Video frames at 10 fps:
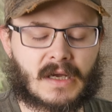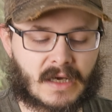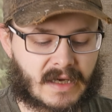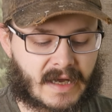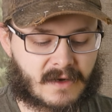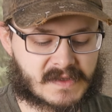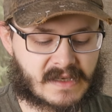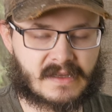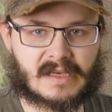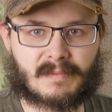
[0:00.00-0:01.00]

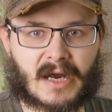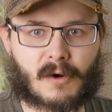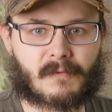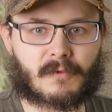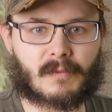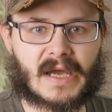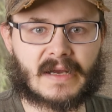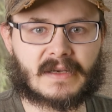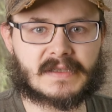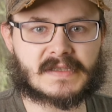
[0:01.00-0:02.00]
housing the powerful
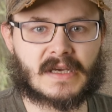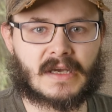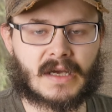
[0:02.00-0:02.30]
magnets,